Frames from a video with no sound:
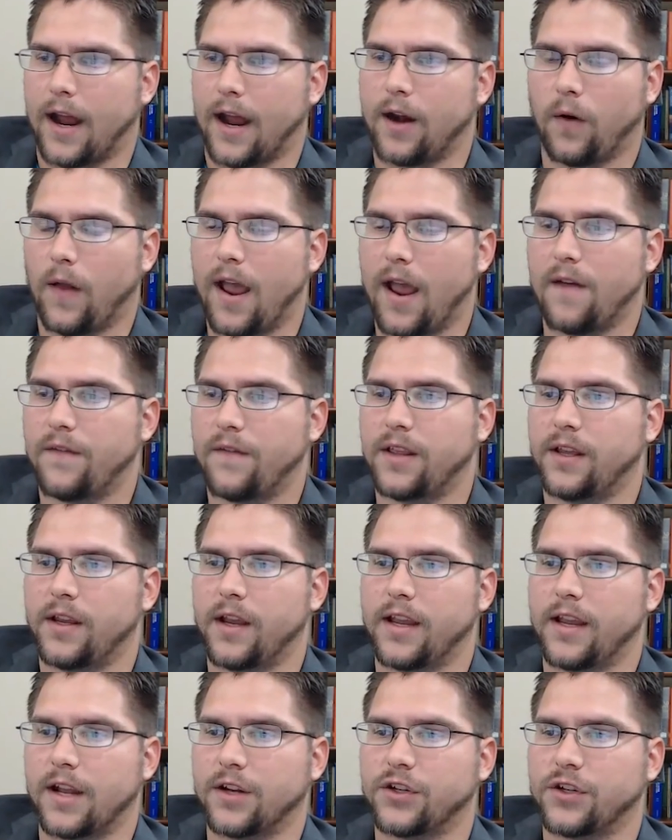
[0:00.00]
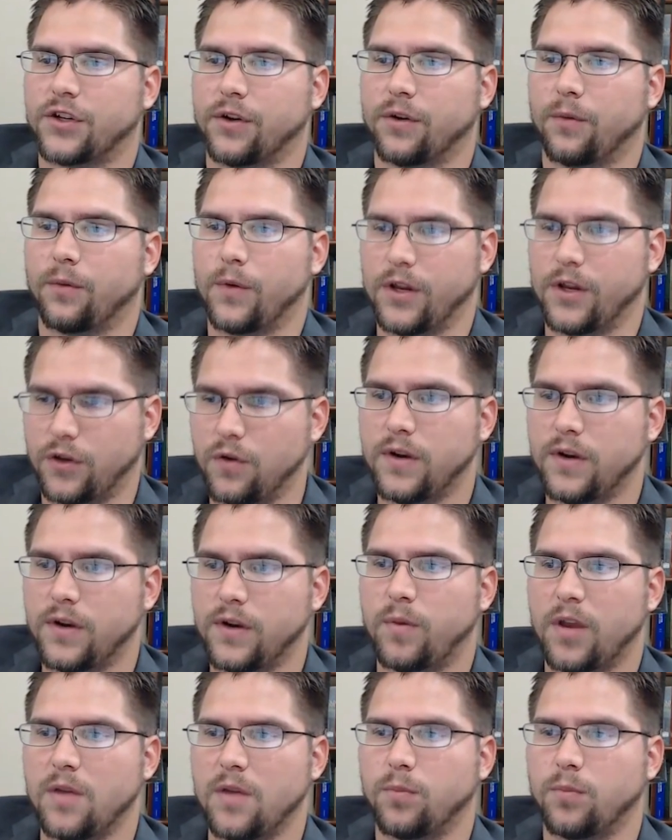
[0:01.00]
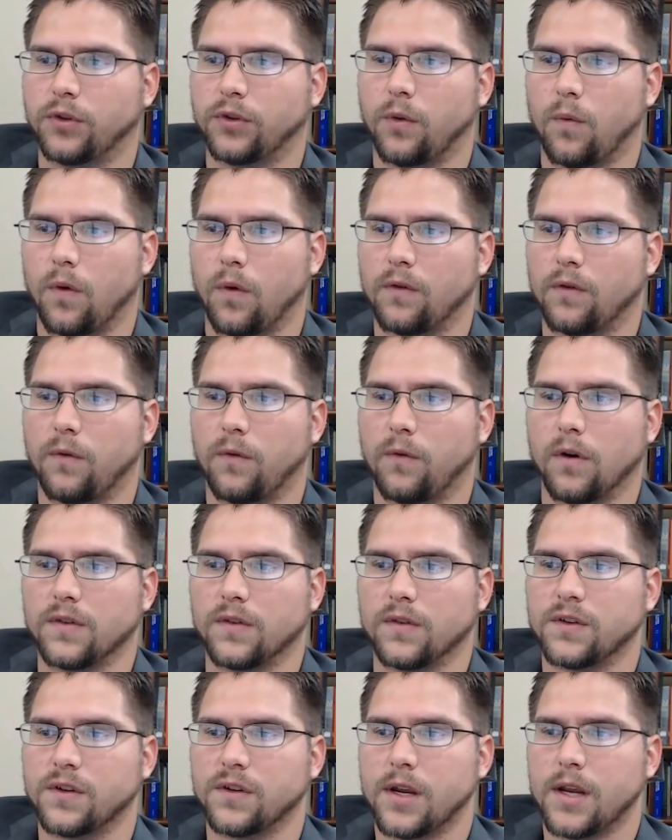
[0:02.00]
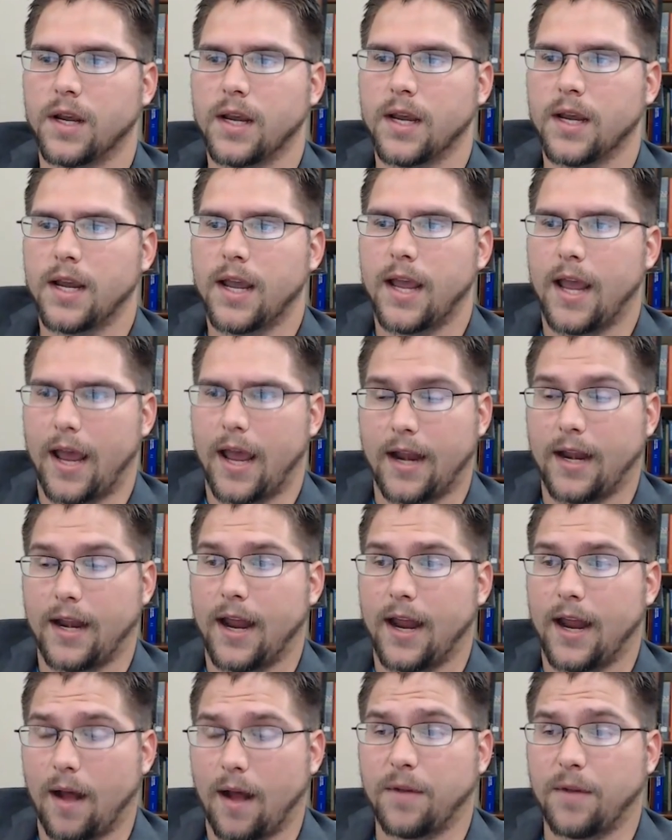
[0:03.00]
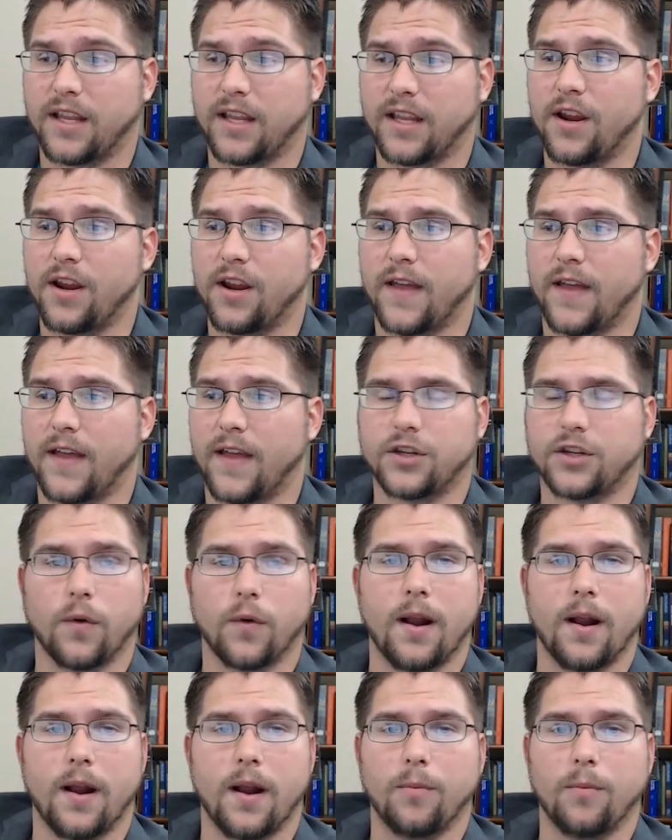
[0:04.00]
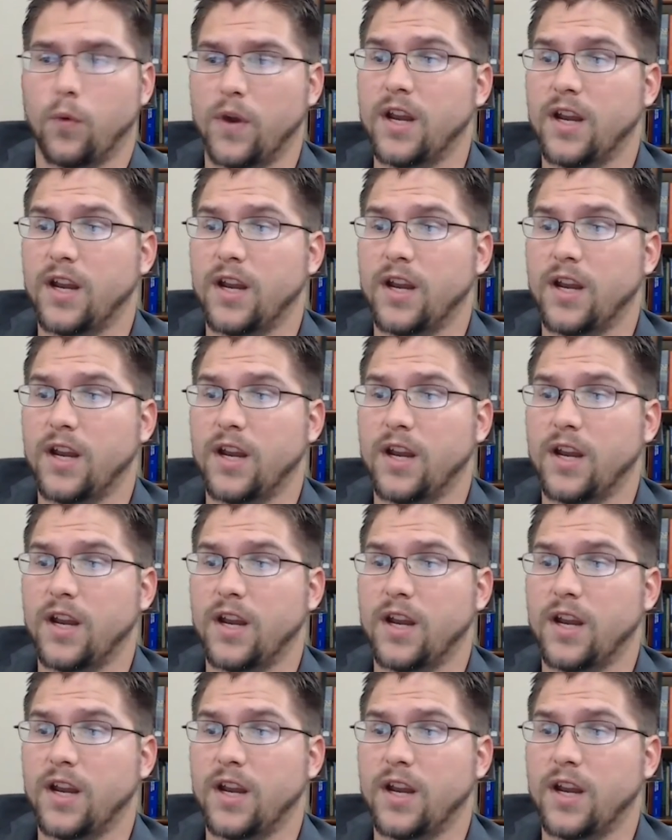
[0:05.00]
I don't have anything against you. We do need people to work for us. And I'm going to tell you that straight up.